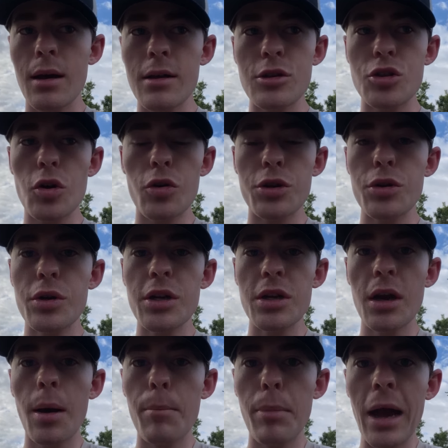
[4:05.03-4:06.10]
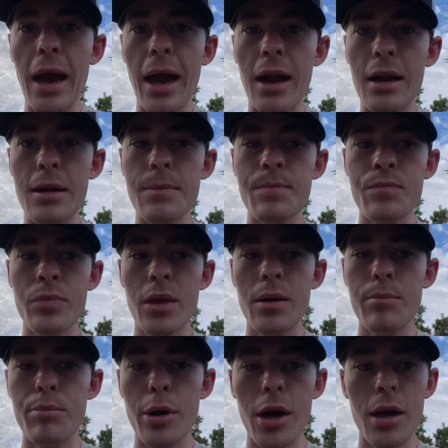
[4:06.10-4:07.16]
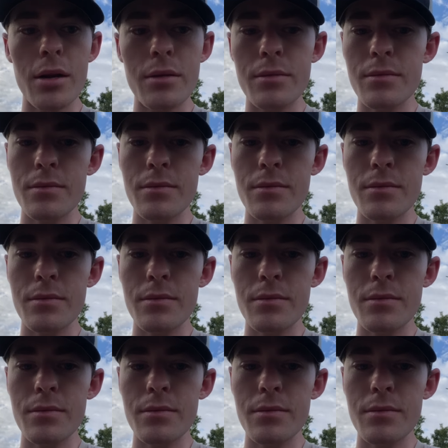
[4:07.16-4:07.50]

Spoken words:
sure, you can come back, but